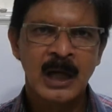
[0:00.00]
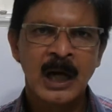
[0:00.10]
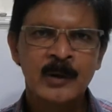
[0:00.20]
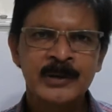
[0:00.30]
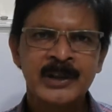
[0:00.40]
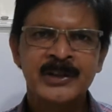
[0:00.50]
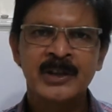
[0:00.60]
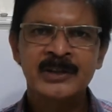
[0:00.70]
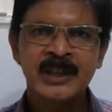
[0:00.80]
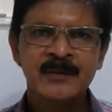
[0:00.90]
How they
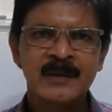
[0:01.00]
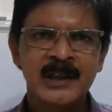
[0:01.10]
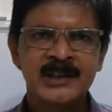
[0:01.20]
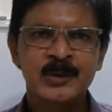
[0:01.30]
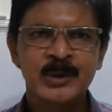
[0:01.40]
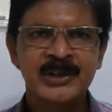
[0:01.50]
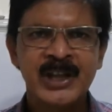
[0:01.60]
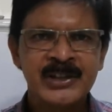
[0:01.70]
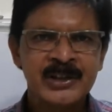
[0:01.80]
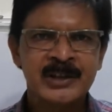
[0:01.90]
turn that village into a
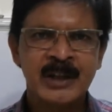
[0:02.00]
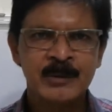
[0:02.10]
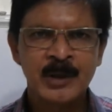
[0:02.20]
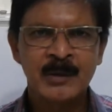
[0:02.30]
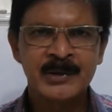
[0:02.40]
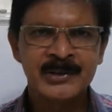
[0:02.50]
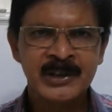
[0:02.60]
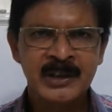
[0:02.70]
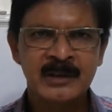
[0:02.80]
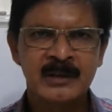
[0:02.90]
desert. Have you ever
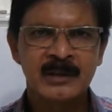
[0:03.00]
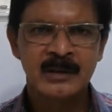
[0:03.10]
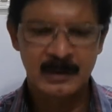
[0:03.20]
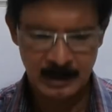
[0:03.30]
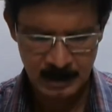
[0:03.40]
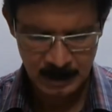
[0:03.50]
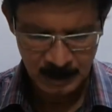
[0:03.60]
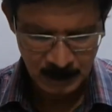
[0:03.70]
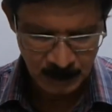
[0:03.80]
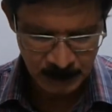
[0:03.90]
seen?
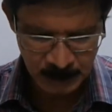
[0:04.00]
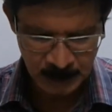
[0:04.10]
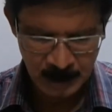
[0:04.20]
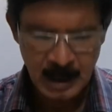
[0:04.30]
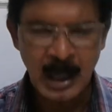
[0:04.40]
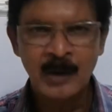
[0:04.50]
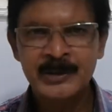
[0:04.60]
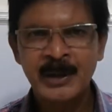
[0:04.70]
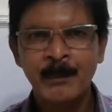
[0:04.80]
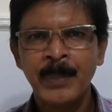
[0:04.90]
Okay. How
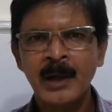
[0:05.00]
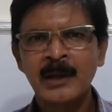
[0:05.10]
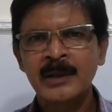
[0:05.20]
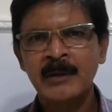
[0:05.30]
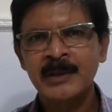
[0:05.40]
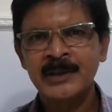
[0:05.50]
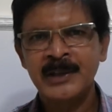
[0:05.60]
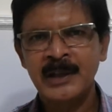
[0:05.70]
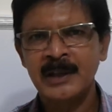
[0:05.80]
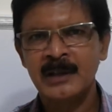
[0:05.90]
they burn
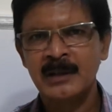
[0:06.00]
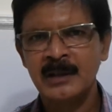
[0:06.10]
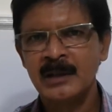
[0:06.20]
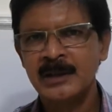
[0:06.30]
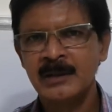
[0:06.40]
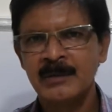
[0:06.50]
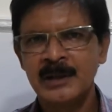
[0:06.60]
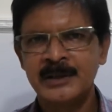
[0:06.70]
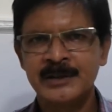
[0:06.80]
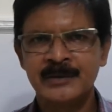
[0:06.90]
everything in the
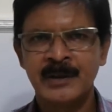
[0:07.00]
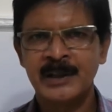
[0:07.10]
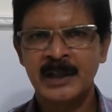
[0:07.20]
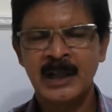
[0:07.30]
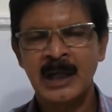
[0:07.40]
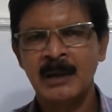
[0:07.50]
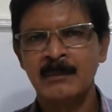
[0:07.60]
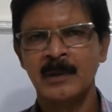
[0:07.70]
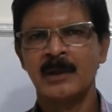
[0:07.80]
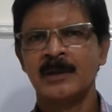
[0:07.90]
villages when they
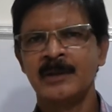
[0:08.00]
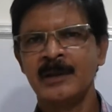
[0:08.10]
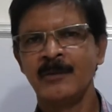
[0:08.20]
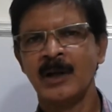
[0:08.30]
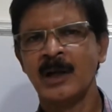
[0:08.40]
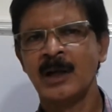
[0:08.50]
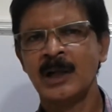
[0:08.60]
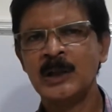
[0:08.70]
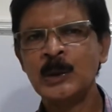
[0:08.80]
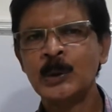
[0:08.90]
come. They
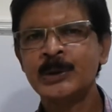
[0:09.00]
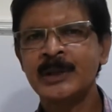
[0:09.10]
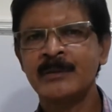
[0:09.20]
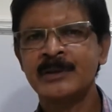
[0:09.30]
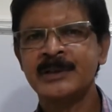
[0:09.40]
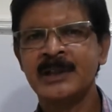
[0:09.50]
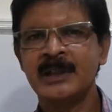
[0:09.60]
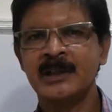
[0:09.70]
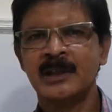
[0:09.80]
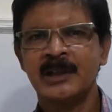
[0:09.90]
loot
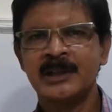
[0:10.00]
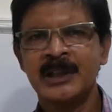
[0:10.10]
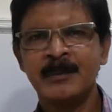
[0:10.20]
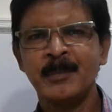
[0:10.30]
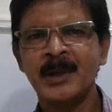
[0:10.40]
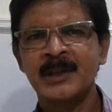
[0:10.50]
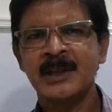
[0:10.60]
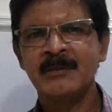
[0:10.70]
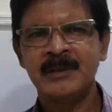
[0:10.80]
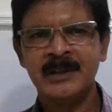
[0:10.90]
everything. They burn
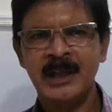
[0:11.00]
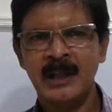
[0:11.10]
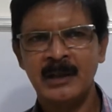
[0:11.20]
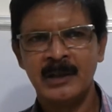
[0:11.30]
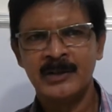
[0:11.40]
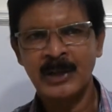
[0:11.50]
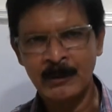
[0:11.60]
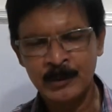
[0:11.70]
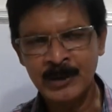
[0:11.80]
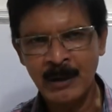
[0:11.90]
everything.
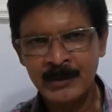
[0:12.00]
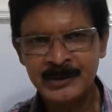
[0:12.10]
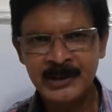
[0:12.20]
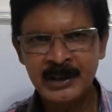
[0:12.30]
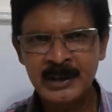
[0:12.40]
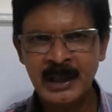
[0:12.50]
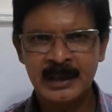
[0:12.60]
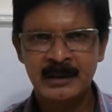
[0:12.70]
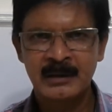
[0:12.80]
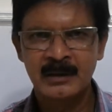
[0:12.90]
Have you ever seen
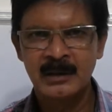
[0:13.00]
that?